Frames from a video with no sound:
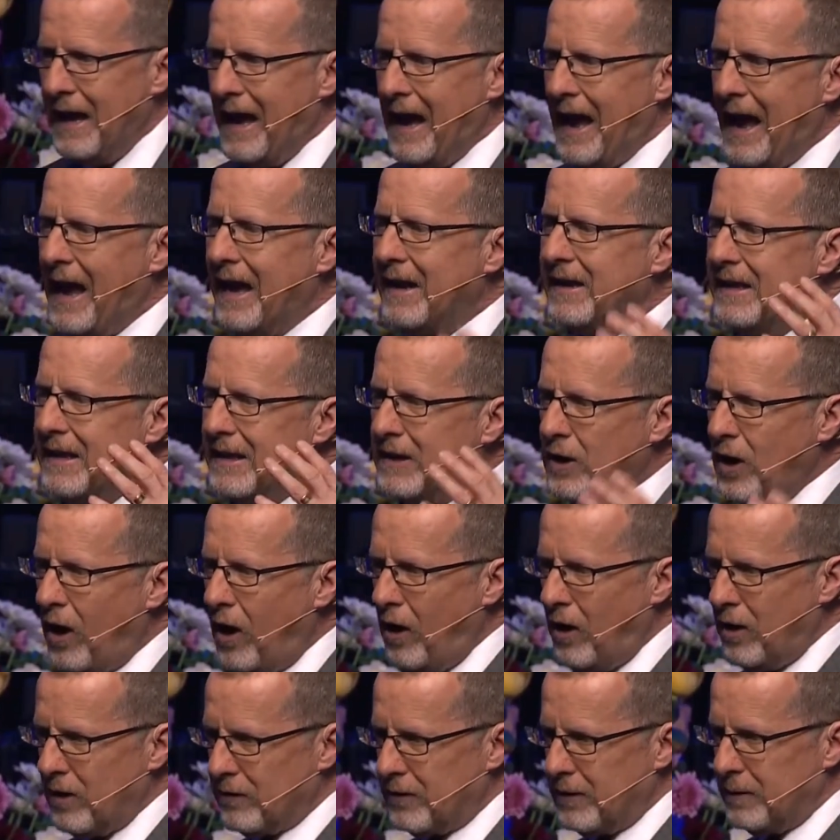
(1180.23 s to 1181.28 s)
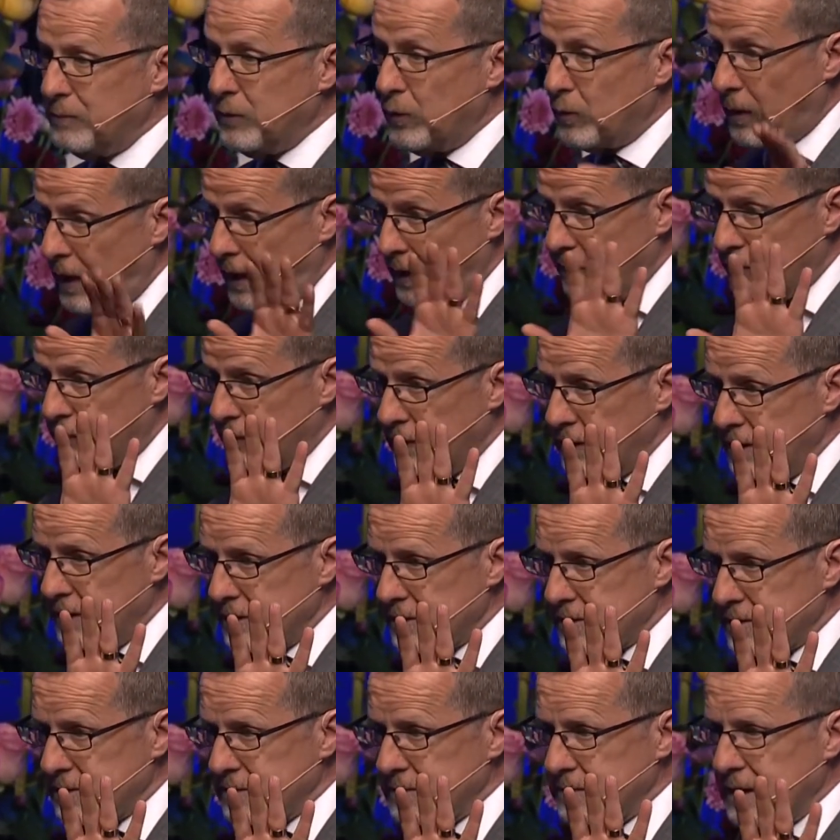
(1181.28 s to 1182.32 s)
And he called them, you ready for
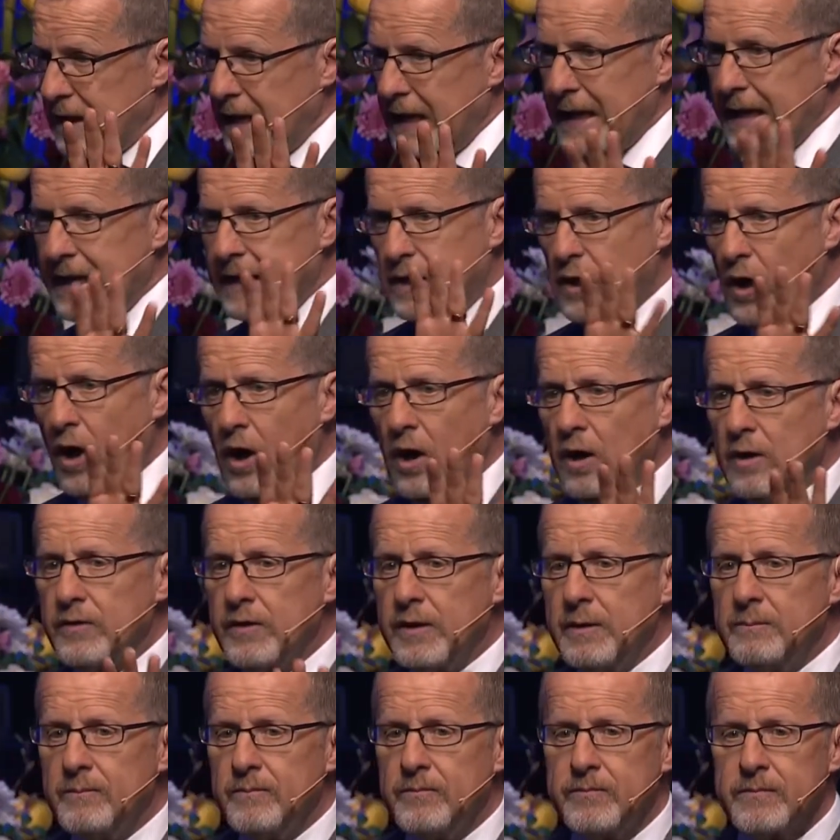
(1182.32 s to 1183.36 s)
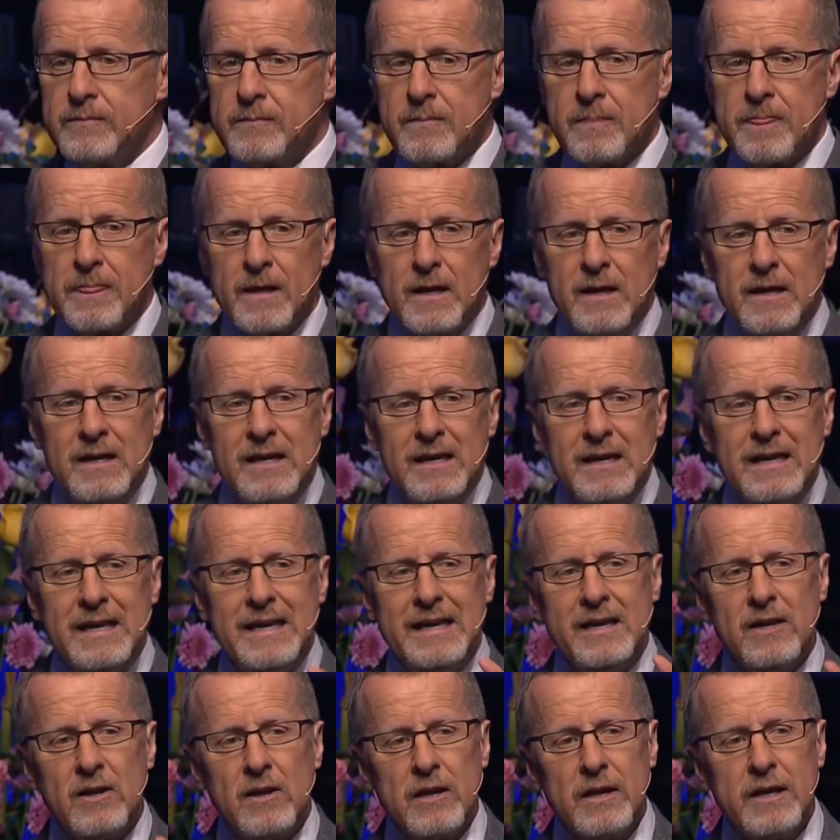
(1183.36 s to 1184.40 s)
this? He called them
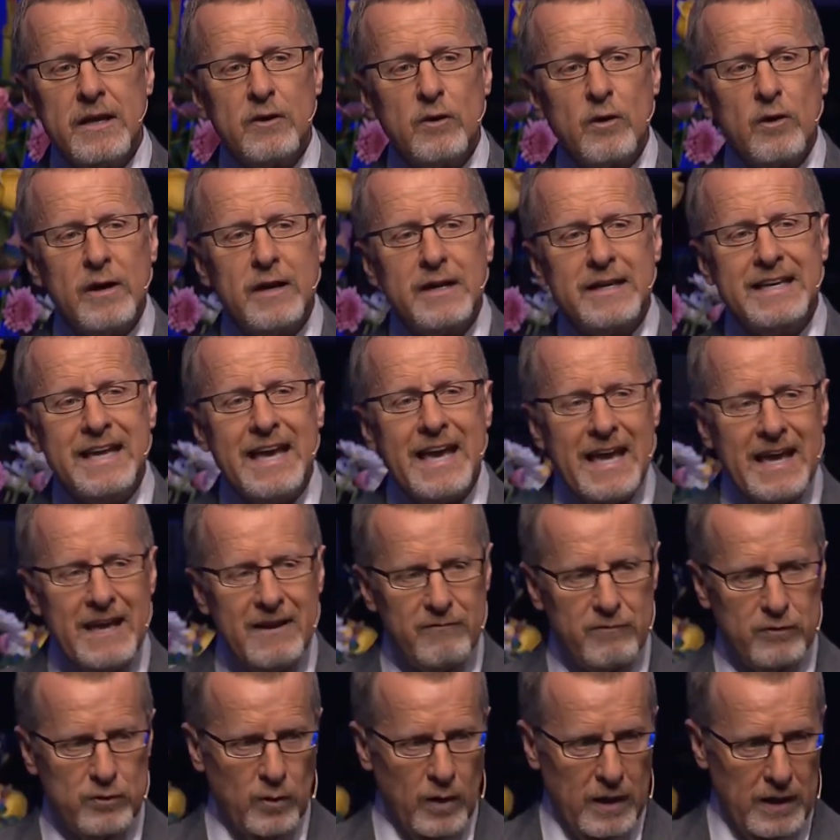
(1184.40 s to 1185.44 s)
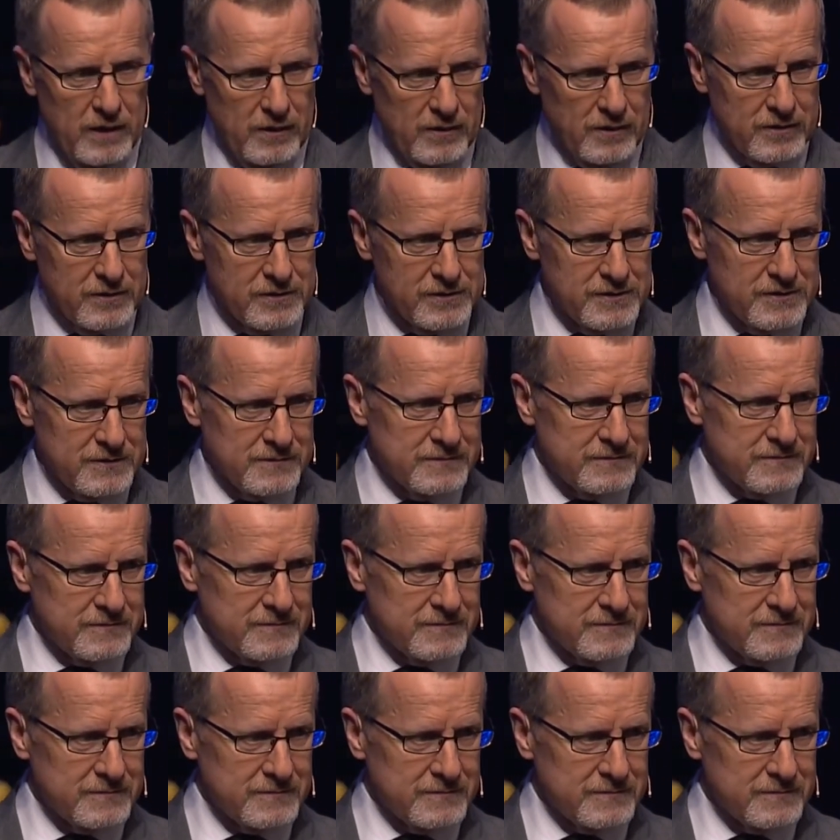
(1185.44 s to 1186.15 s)
illiterate cave dwellers.